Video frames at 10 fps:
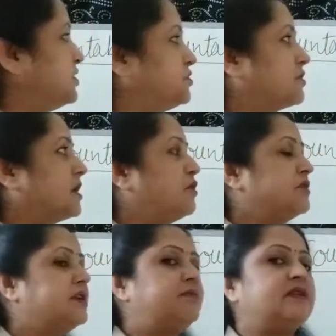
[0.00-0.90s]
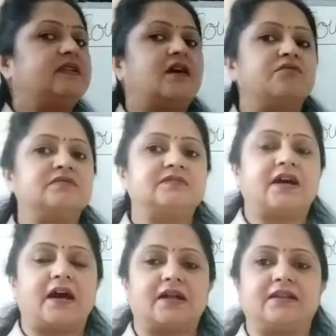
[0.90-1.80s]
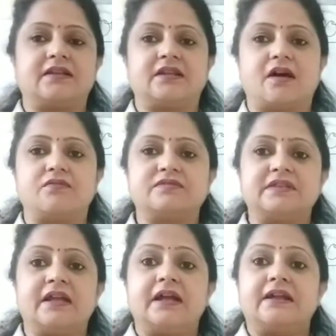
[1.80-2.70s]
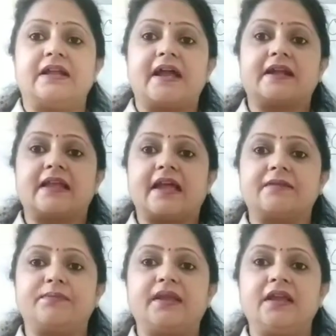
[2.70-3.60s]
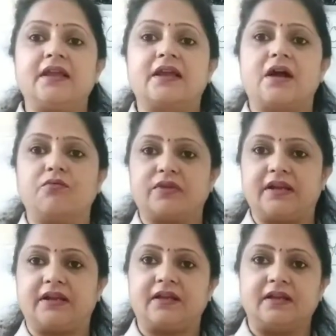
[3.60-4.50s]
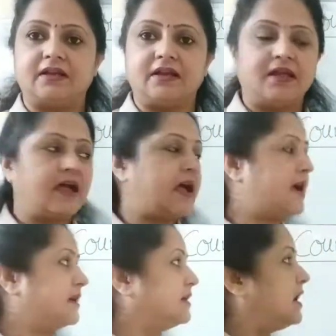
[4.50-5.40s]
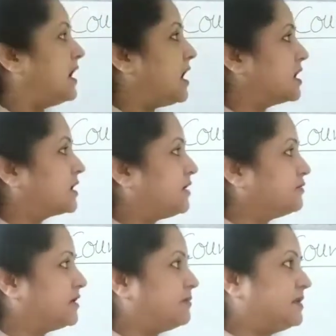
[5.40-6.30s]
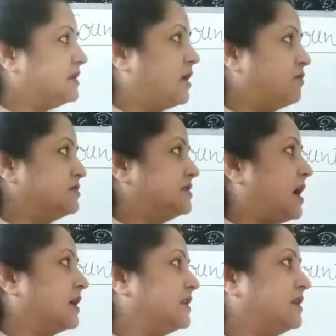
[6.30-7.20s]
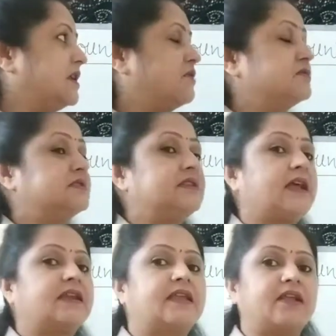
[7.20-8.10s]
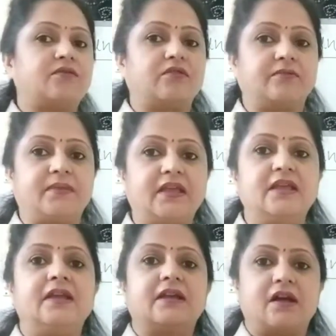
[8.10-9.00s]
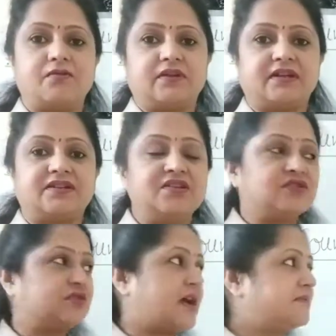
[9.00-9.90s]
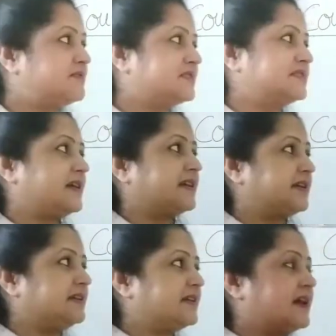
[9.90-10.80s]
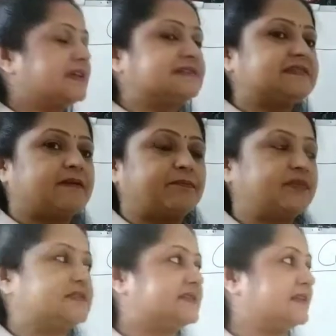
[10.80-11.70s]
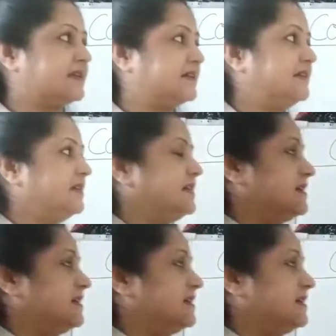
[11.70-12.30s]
So countable nouns are the nouns that can be counted and uncountable nouns are the nouns that cannot be counted. So I am just writing the examples here.